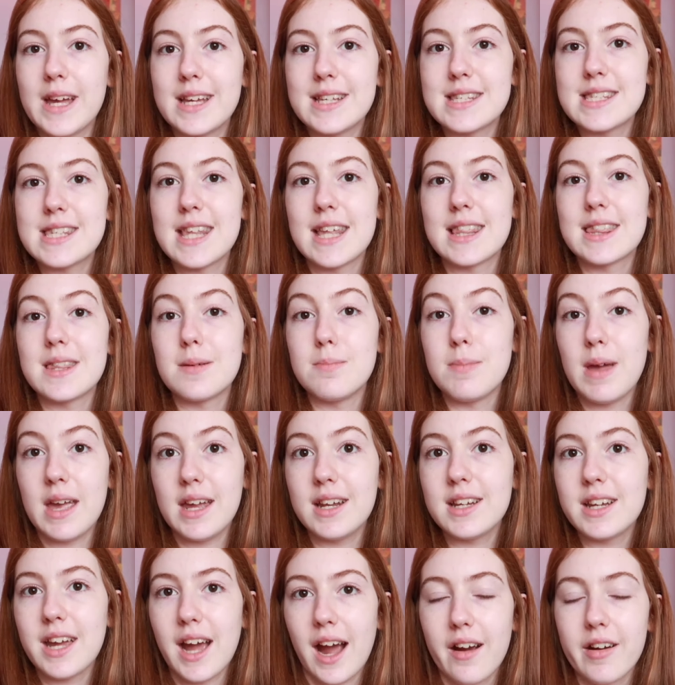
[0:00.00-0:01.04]
is that the
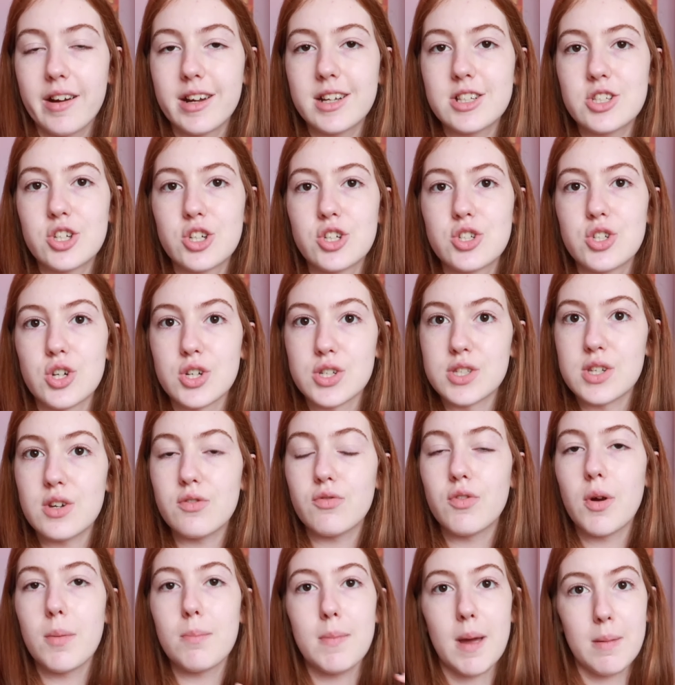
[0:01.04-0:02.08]
main character
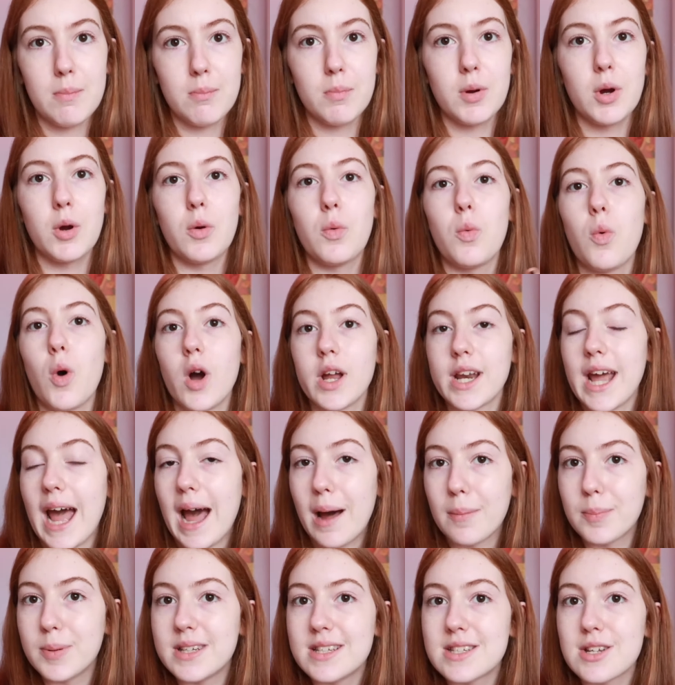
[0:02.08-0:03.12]
doesn't remember what
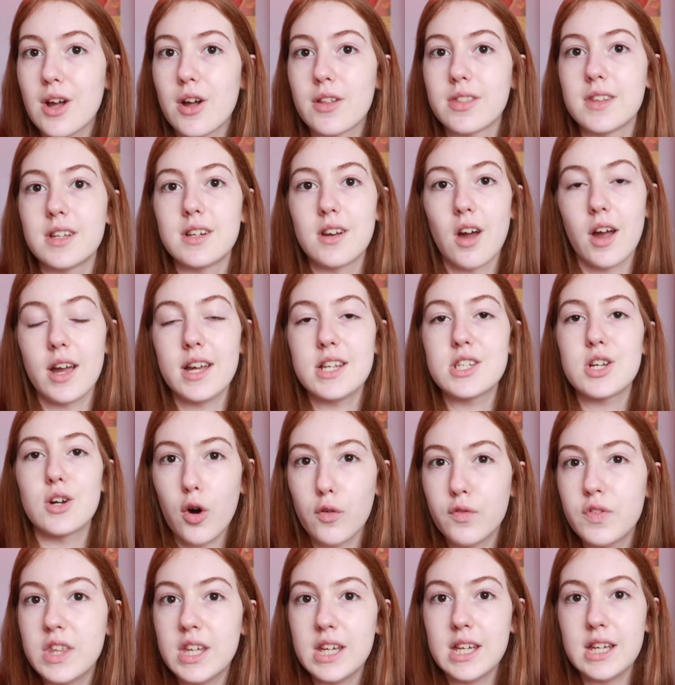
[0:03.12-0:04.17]
happened on the night
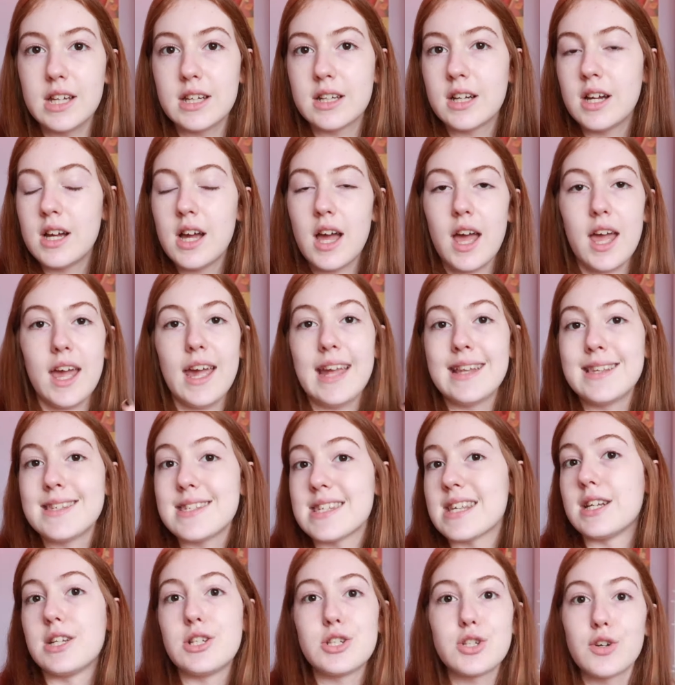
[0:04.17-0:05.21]
of the
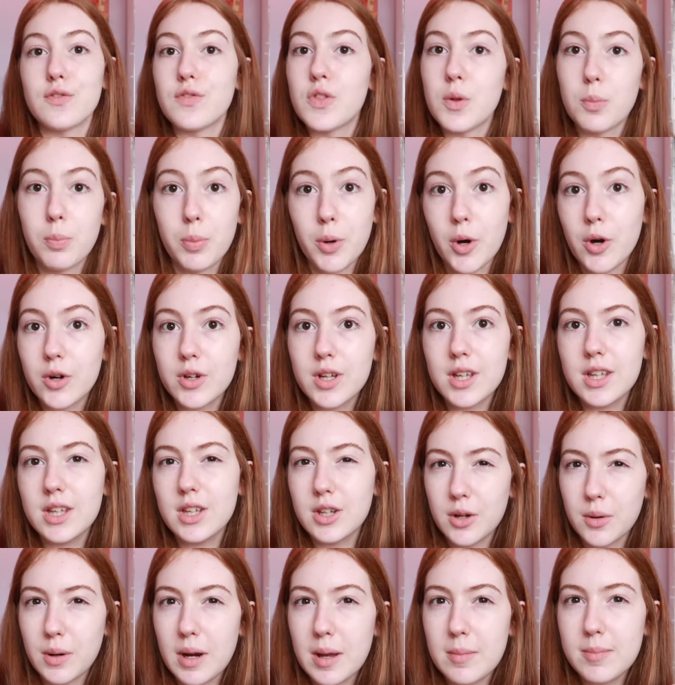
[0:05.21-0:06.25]
incident of the book.
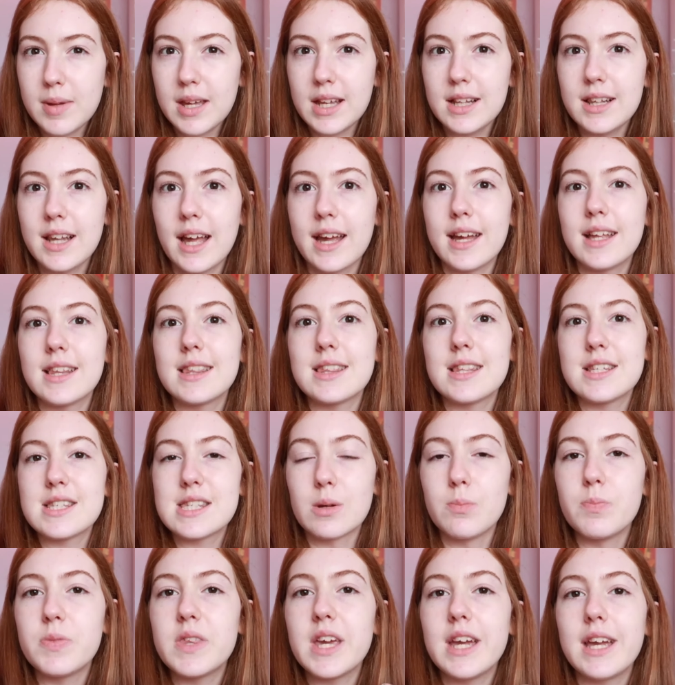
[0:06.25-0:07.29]
You know what I mean? Like
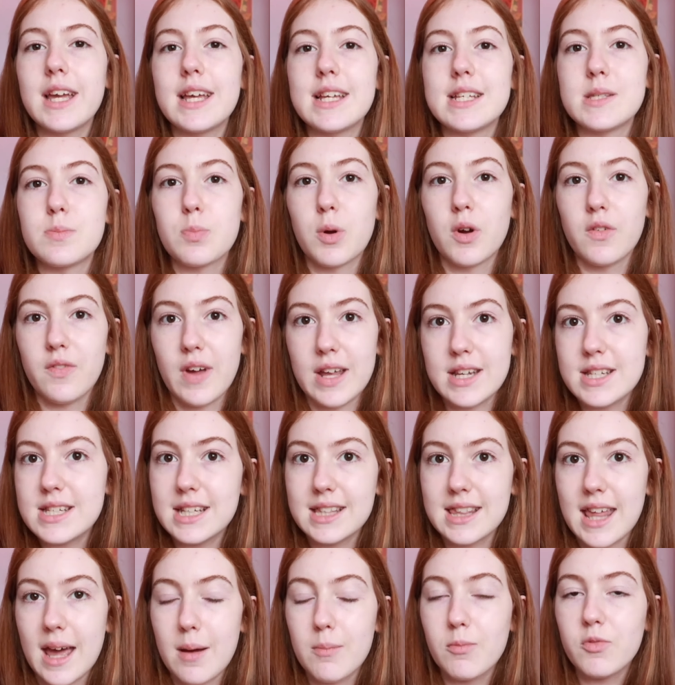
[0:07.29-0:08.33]
something is
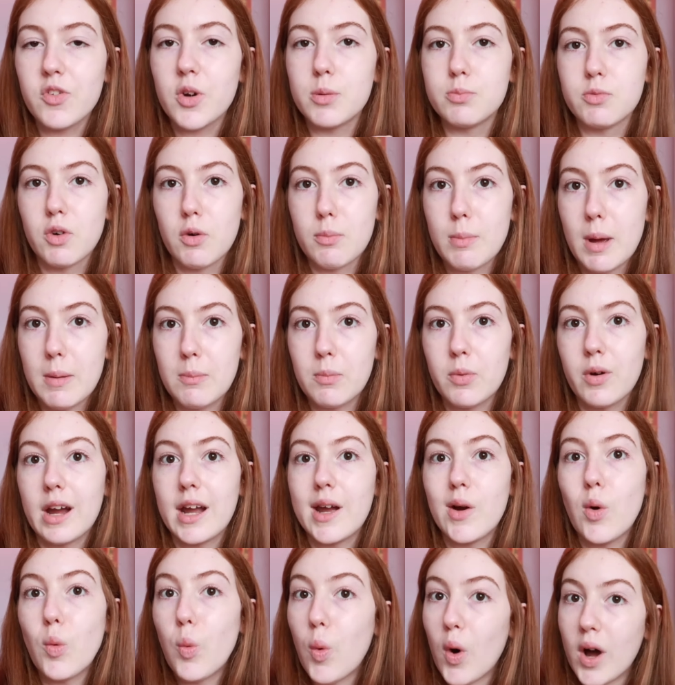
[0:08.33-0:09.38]
preventing them from
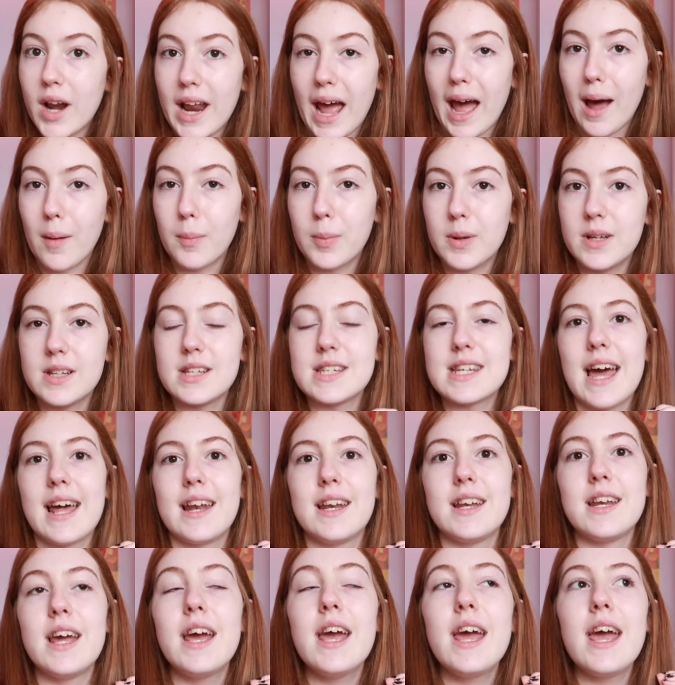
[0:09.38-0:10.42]
remembering what happened,
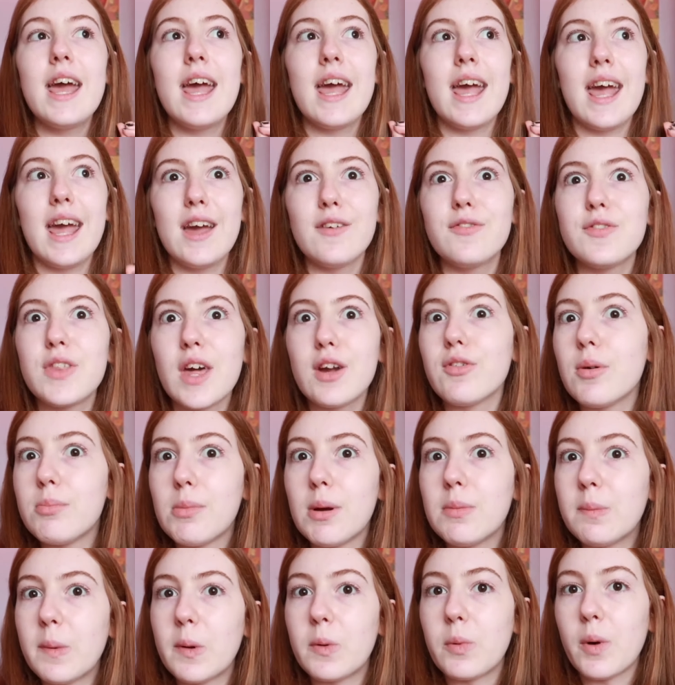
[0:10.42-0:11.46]
and if they
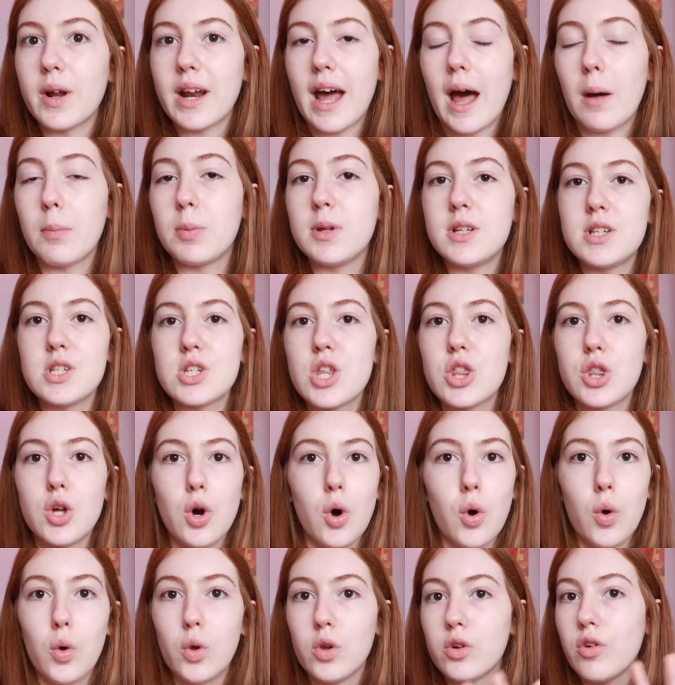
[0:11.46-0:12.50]
remembered what happened, the
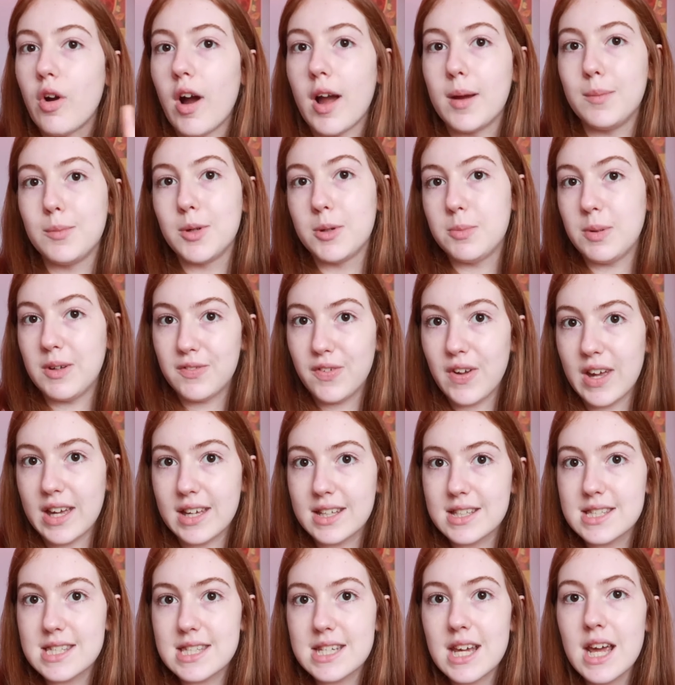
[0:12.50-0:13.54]
whole crime would be
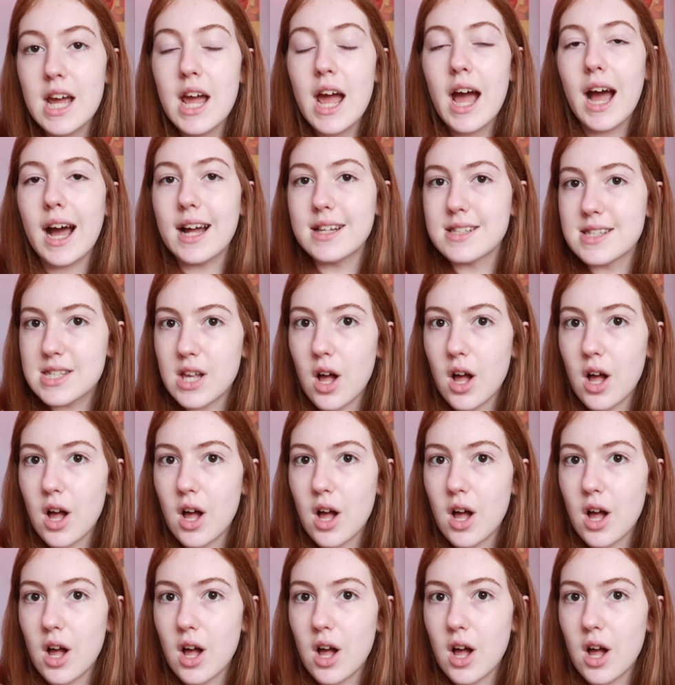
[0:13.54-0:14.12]
fixed and